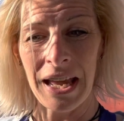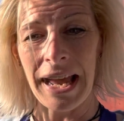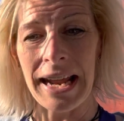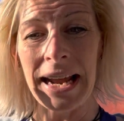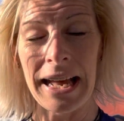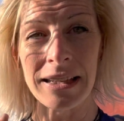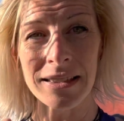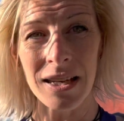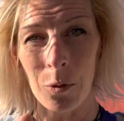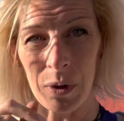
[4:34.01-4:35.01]

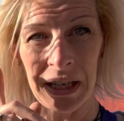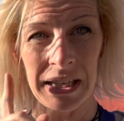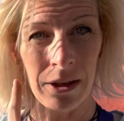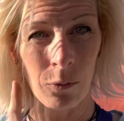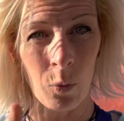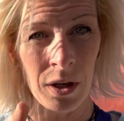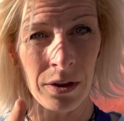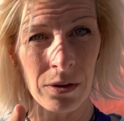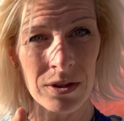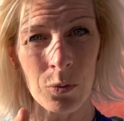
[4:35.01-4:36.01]
and we're going to give one of
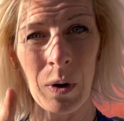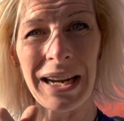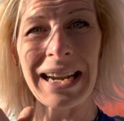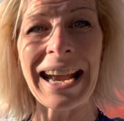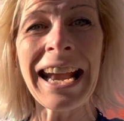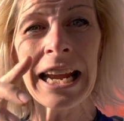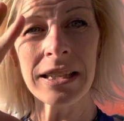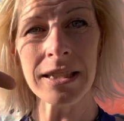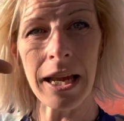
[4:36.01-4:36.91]
those away and